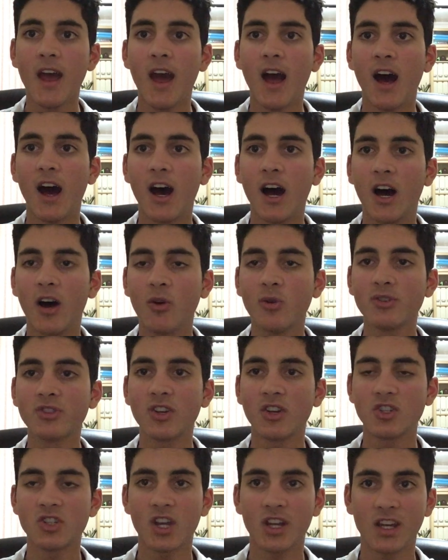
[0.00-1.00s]

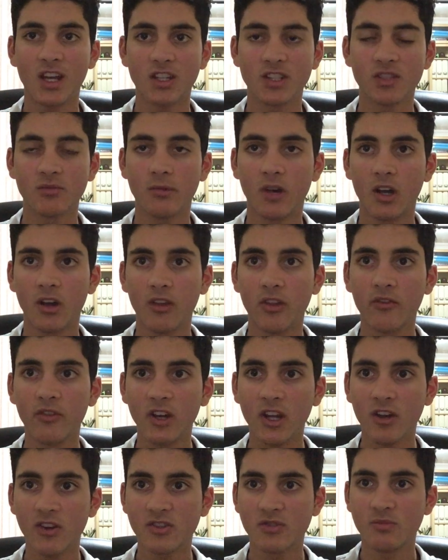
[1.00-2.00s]
Also check out some of my other
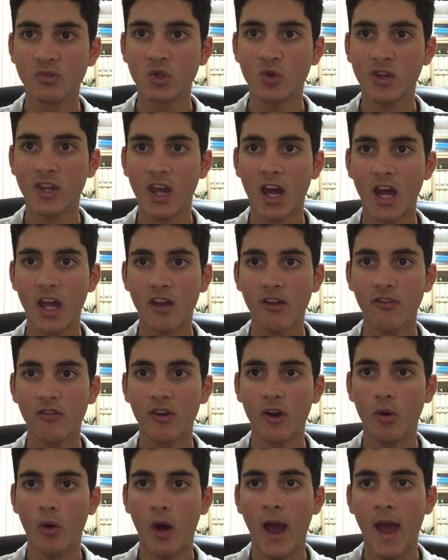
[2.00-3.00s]
videos. I'm doing
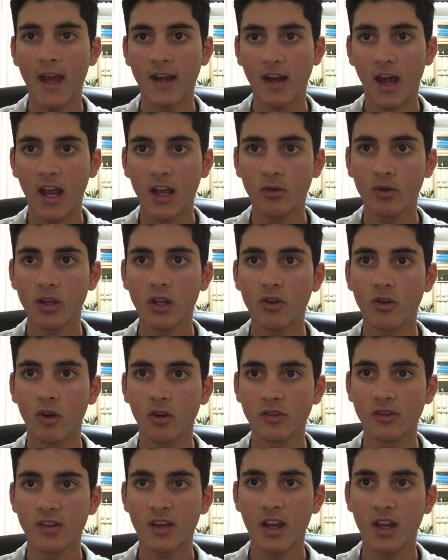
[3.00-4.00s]
AFL and A-League
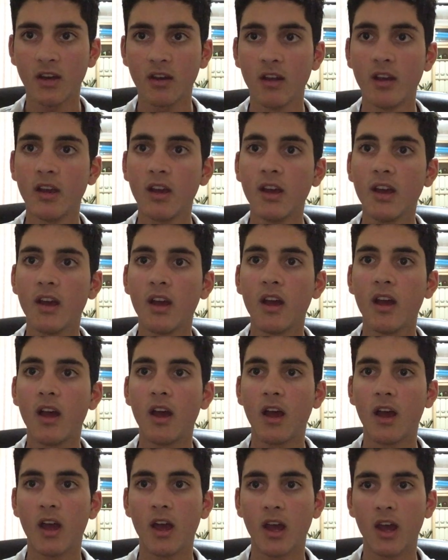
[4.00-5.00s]
content.
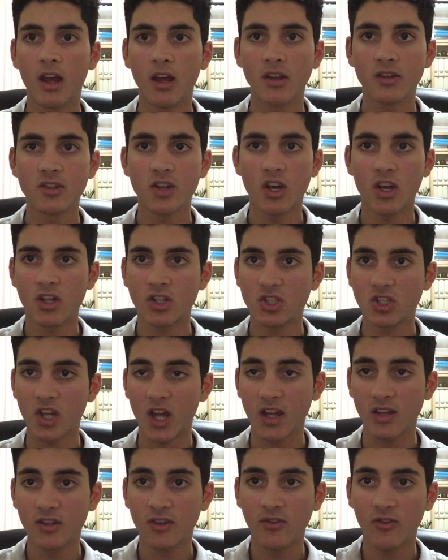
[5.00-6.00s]
And
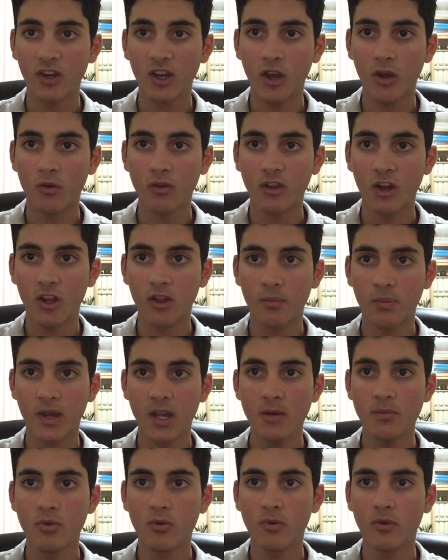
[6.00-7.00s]
share this video with other
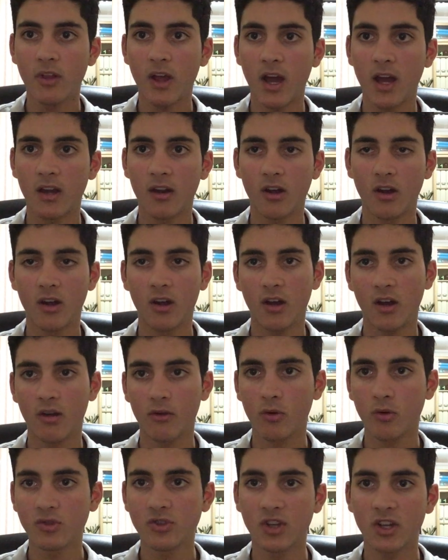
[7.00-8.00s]
people that
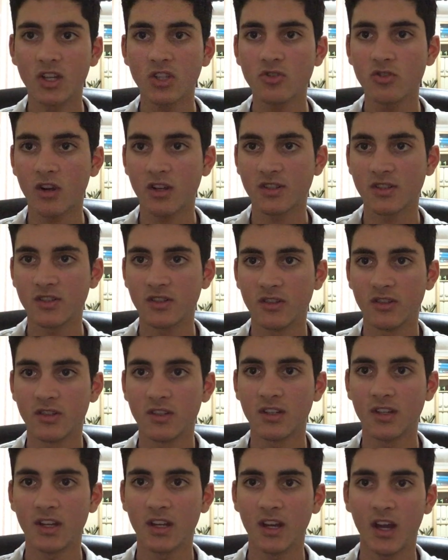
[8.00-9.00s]
are also interested
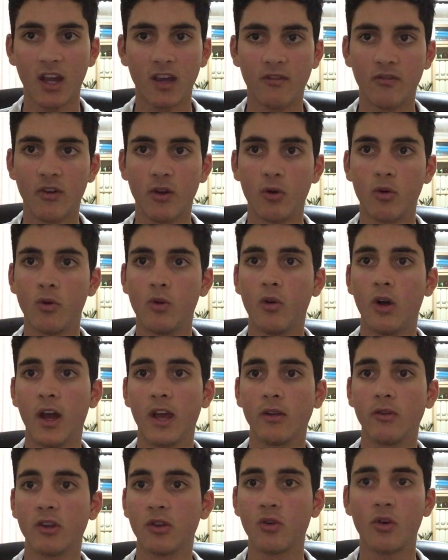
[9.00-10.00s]
in AFL or
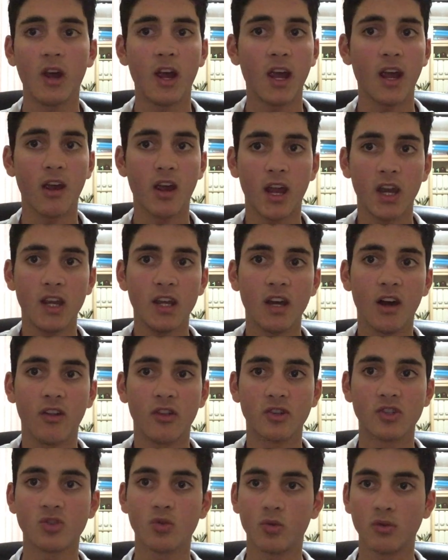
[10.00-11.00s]
A-League or any
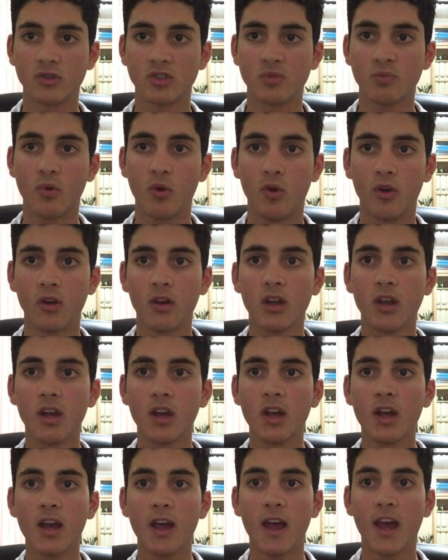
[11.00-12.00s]
other sort of sport.
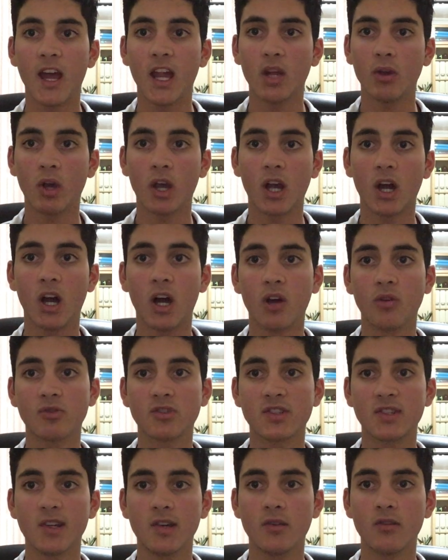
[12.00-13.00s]
Anyway, I'll
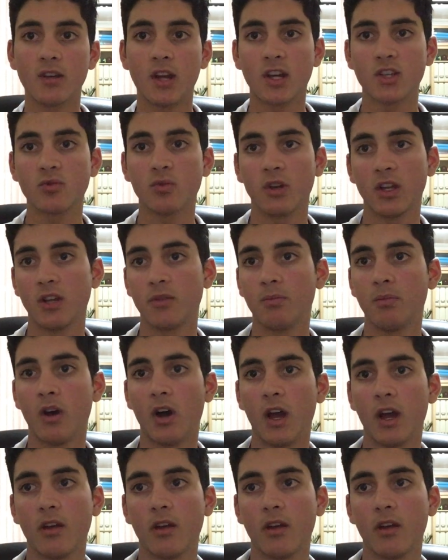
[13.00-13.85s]
see you next week. Bye.